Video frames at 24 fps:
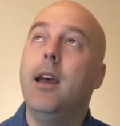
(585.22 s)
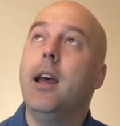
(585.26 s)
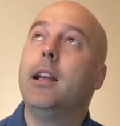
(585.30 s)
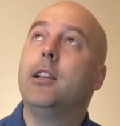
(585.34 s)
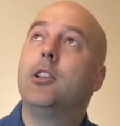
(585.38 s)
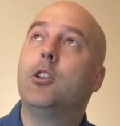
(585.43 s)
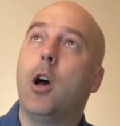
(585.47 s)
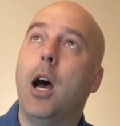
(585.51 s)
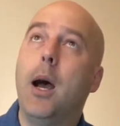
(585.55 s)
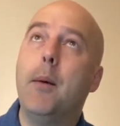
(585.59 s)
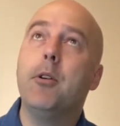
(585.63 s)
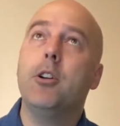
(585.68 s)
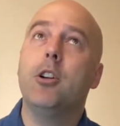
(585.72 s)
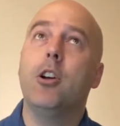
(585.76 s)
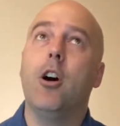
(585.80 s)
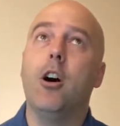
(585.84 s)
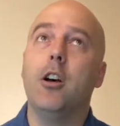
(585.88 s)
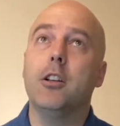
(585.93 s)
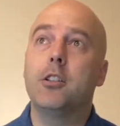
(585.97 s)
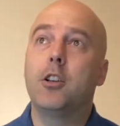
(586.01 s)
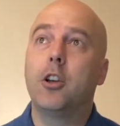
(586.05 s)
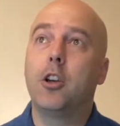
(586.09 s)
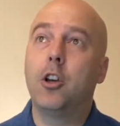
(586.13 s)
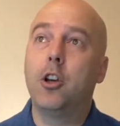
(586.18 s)
And so I'm going to
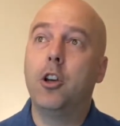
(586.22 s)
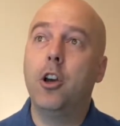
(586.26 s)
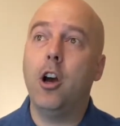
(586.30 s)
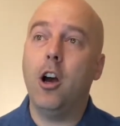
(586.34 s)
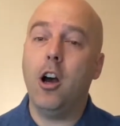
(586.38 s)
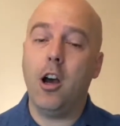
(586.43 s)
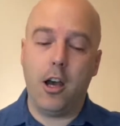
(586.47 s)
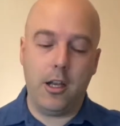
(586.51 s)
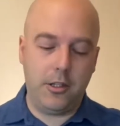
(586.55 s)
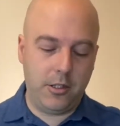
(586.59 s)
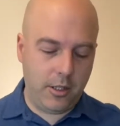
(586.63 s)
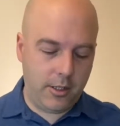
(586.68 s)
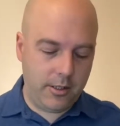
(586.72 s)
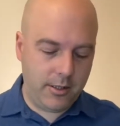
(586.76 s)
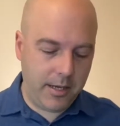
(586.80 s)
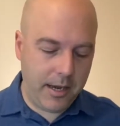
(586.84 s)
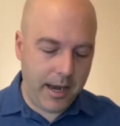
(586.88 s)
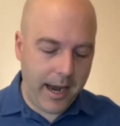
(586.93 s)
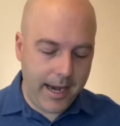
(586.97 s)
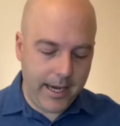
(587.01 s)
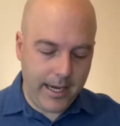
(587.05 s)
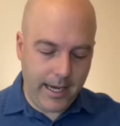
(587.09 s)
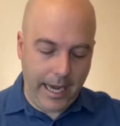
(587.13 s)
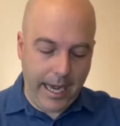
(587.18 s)
ask God to
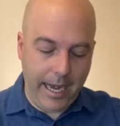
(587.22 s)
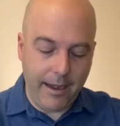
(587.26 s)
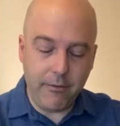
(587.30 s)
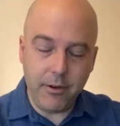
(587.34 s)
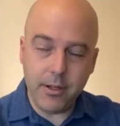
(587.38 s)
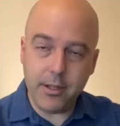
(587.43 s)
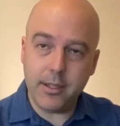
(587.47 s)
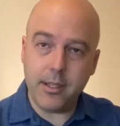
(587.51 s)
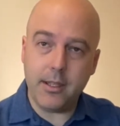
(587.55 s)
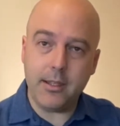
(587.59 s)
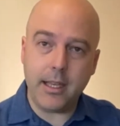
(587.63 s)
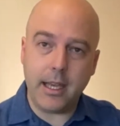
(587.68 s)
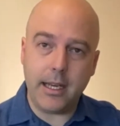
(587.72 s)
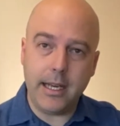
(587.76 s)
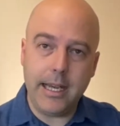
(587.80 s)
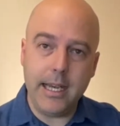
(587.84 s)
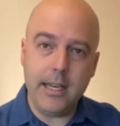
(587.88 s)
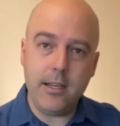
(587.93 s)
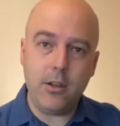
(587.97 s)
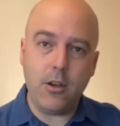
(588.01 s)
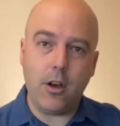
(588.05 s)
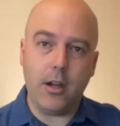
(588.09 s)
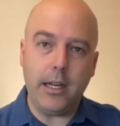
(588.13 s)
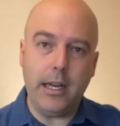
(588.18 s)
take everything that
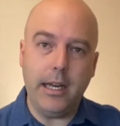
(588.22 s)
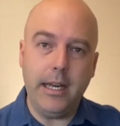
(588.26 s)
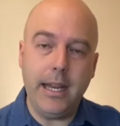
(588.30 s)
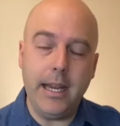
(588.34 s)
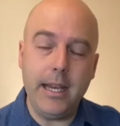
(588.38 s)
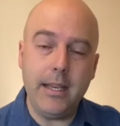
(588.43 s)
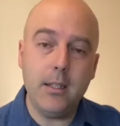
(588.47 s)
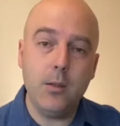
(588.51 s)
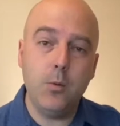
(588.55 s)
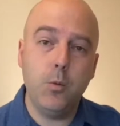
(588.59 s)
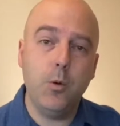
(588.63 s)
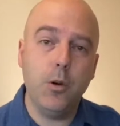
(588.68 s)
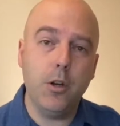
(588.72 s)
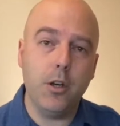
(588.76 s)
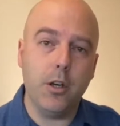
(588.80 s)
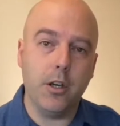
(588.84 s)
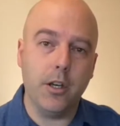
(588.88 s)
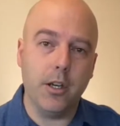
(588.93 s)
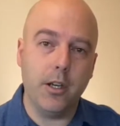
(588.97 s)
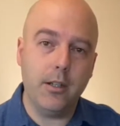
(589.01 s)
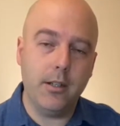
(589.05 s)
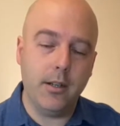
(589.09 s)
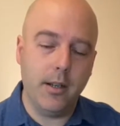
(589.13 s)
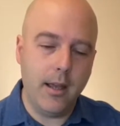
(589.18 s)
He's got in His
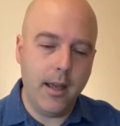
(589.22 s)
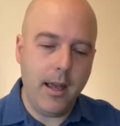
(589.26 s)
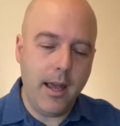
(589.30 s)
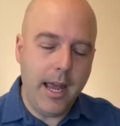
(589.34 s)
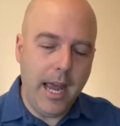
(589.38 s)
Word,